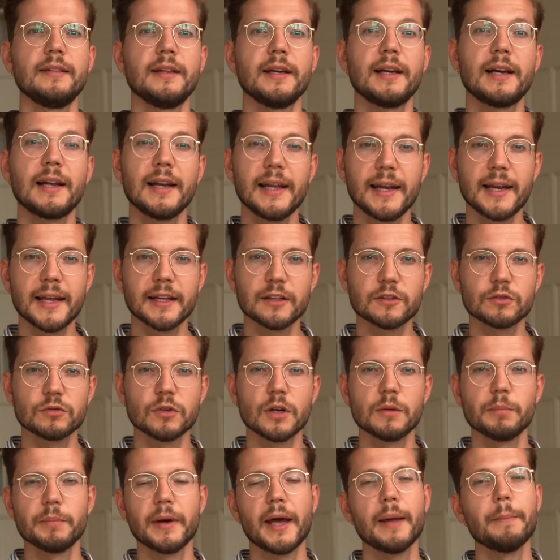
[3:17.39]
the clinics
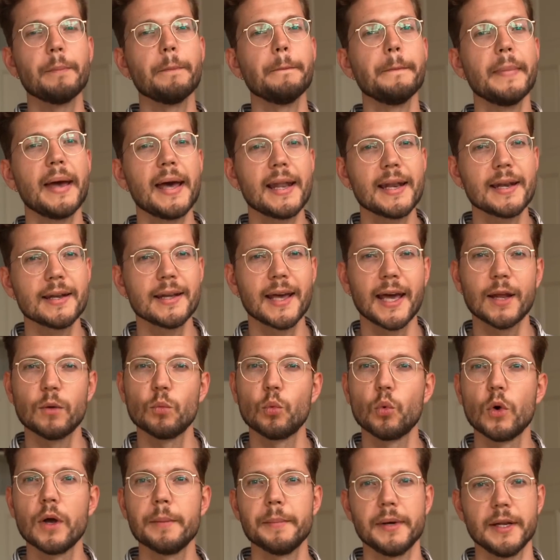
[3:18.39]
run by men
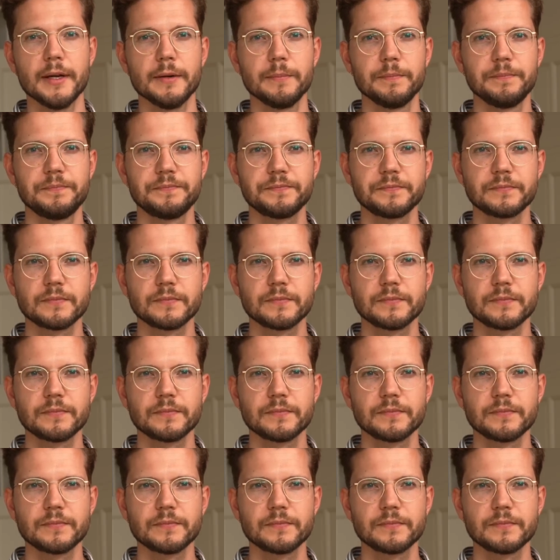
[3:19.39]
and women.